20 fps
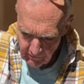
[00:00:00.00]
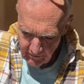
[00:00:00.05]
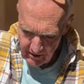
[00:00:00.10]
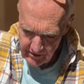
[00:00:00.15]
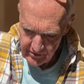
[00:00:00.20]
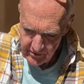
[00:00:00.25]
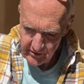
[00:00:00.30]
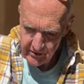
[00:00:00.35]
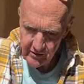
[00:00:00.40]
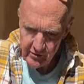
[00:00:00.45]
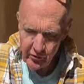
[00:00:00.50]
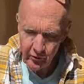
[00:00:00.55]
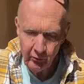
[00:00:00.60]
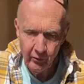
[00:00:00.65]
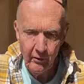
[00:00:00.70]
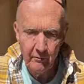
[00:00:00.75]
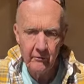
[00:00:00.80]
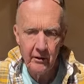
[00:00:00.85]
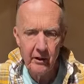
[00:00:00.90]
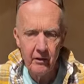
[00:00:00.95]
resonance
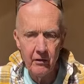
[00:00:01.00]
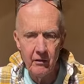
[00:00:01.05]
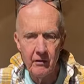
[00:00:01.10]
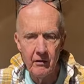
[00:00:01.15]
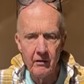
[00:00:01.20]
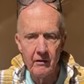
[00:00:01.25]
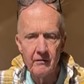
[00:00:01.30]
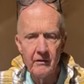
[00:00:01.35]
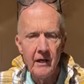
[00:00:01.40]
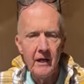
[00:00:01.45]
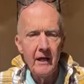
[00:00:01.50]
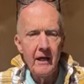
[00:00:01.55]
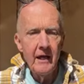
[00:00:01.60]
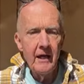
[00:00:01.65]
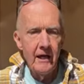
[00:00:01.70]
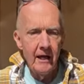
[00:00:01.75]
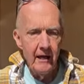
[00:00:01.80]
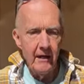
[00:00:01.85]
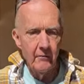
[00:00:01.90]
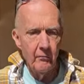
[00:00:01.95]
from the earth
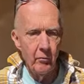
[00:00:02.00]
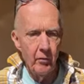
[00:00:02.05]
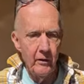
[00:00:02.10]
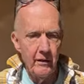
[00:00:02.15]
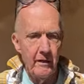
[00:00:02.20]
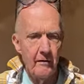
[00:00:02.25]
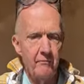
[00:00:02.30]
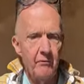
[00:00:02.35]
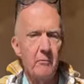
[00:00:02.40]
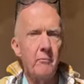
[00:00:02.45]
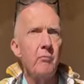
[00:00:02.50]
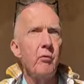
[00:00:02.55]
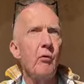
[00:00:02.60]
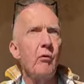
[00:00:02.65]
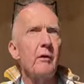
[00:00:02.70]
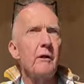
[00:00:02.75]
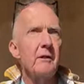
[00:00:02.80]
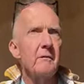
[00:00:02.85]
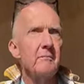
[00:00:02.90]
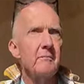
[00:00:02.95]
at whatever
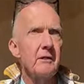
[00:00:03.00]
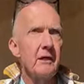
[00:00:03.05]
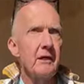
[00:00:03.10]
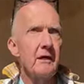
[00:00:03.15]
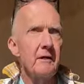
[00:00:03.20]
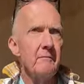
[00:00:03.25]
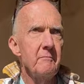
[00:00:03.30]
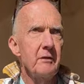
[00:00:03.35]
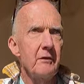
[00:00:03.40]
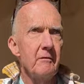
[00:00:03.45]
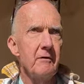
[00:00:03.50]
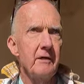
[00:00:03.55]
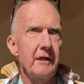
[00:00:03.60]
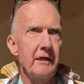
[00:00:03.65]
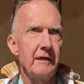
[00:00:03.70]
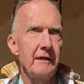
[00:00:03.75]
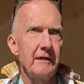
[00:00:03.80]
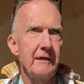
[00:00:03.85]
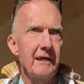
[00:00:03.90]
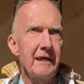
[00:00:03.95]
point of time they're in.